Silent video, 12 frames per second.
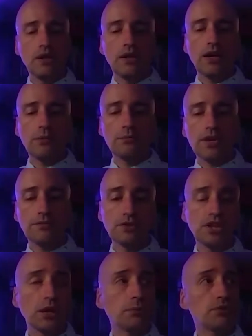If your
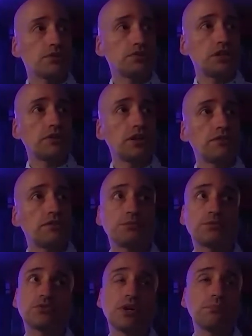tables are generated from
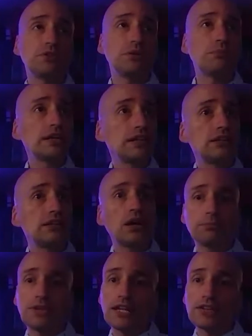script, you might need to
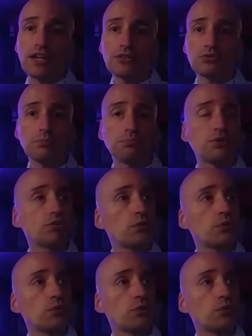update that script as